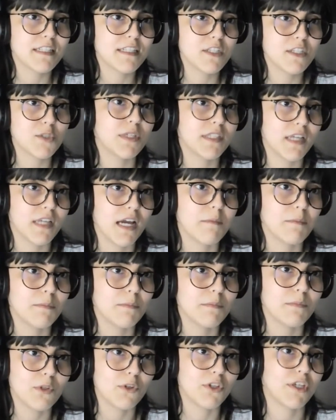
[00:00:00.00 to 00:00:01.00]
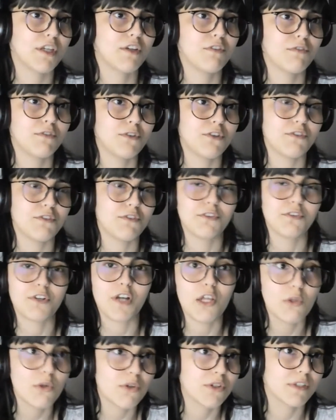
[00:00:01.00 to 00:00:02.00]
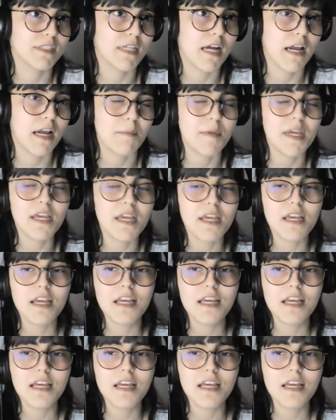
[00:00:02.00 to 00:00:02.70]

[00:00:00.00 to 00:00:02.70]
This is what I'm looking for a long time.